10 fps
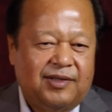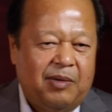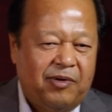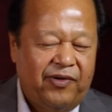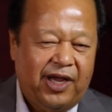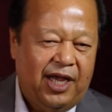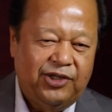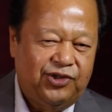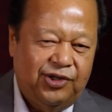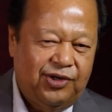summer
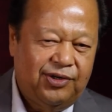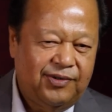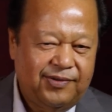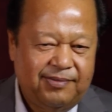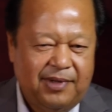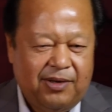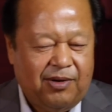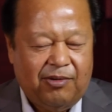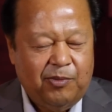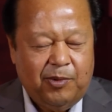vacation
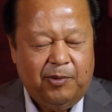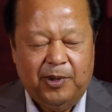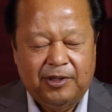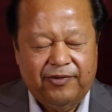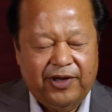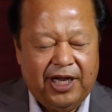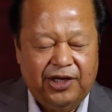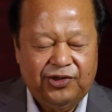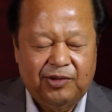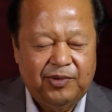or winter
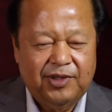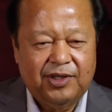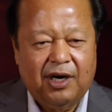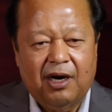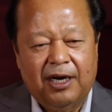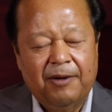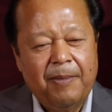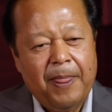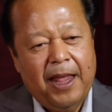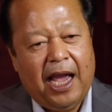vacation would start,
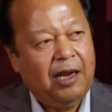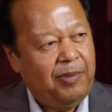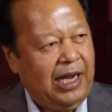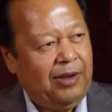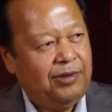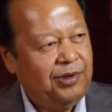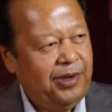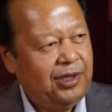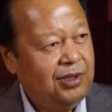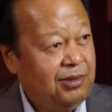I'd be out
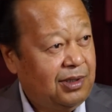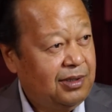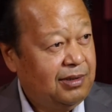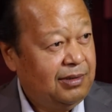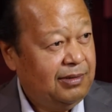doing tours.